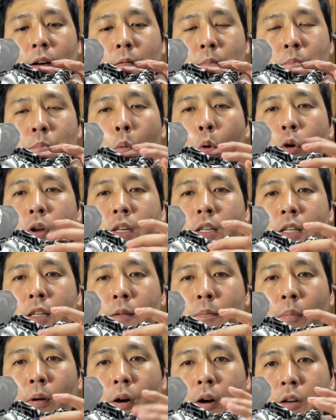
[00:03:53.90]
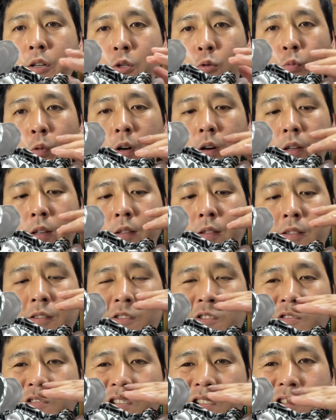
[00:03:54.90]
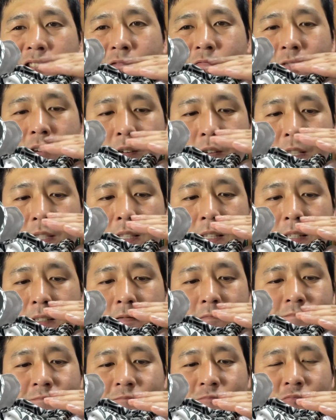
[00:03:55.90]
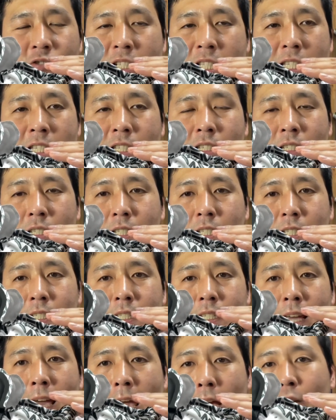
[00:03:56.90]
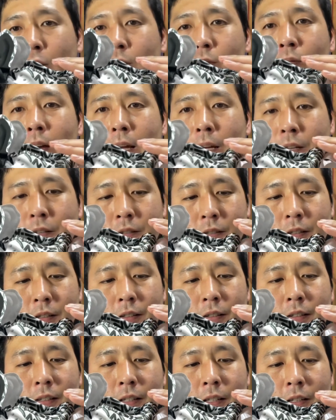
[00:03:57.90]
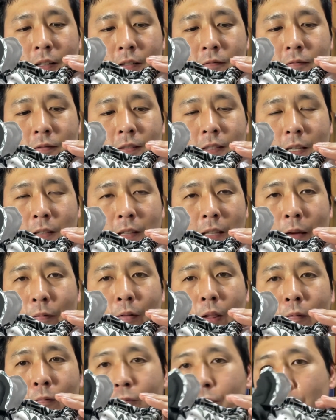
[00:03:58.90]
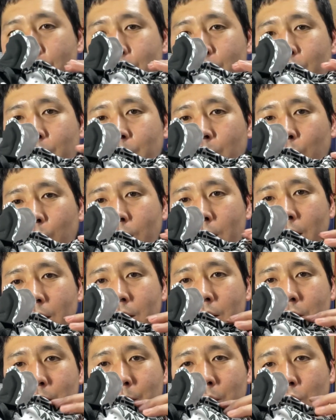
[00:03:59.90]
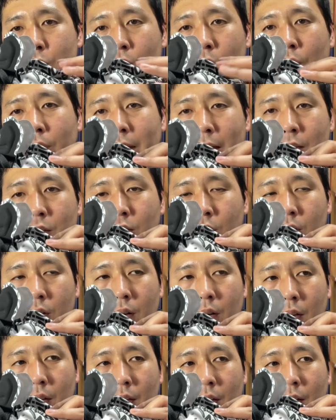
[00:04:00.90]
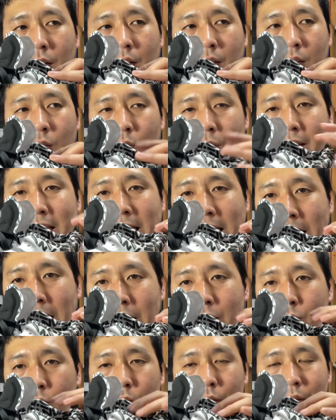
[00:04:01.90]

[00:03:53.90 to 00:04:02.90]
pointy parts where it like really aggravates that level of friction between this material and your Achilles or your